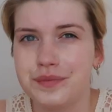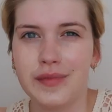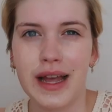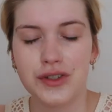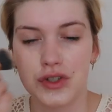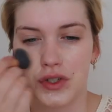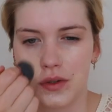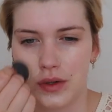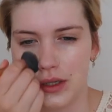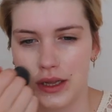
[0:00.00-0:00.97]

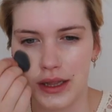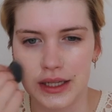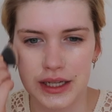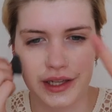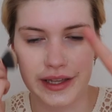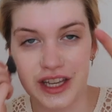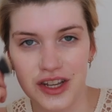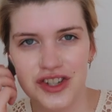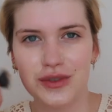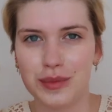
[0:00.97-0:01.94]

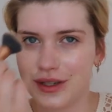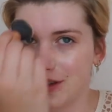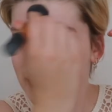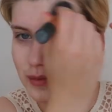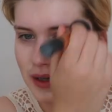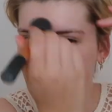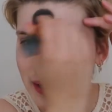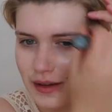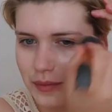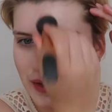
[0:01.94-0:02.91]
natural-ish, because my
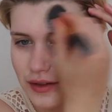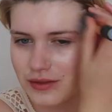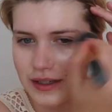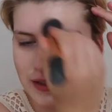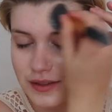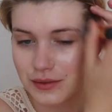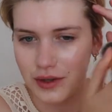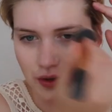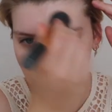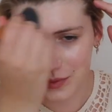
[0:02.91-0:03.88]
makeup never is
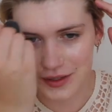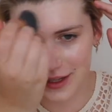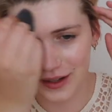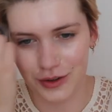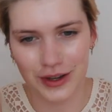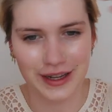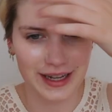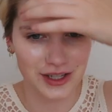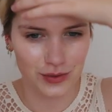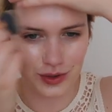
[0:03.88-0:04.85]
100% looking
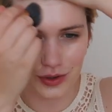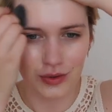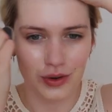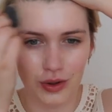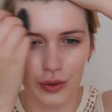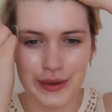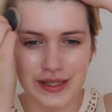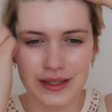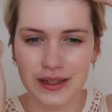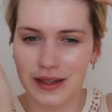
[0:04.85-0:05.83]
natural. You can
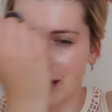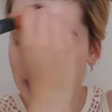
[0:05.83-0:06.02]
always tell that I